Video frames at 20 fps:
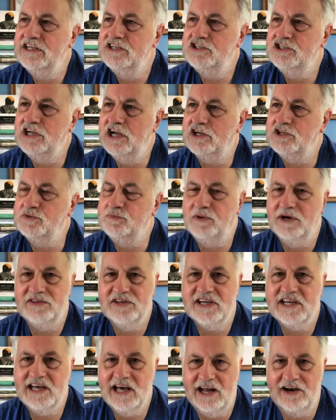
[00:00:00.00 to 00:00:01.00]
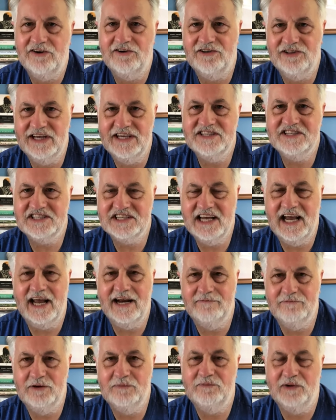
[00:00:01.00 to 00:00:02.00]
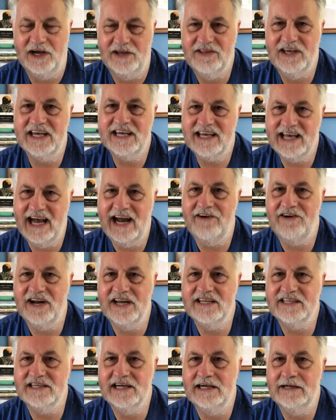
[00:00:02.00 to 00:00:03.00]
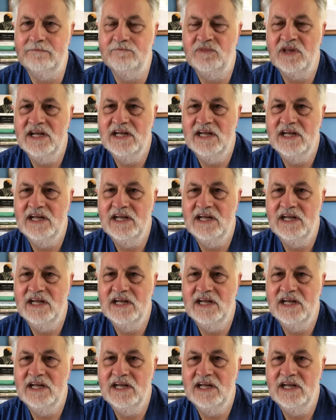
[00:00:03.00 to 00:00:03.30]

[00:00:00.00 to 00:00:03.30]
judged by the colour of their skin, but by their character.